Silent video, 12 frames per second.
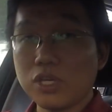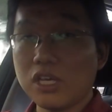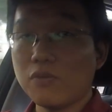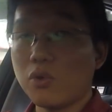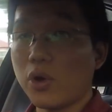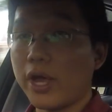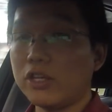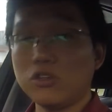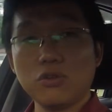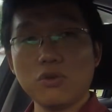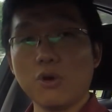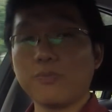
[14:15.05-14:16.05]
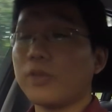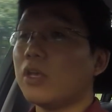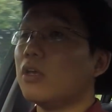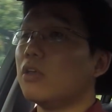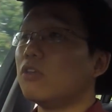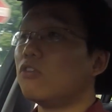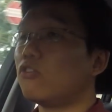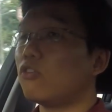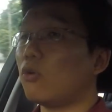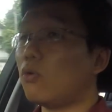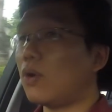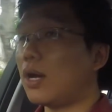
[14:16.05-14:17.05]
Evo Enduro.
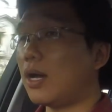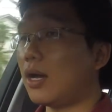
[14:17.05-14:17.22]
So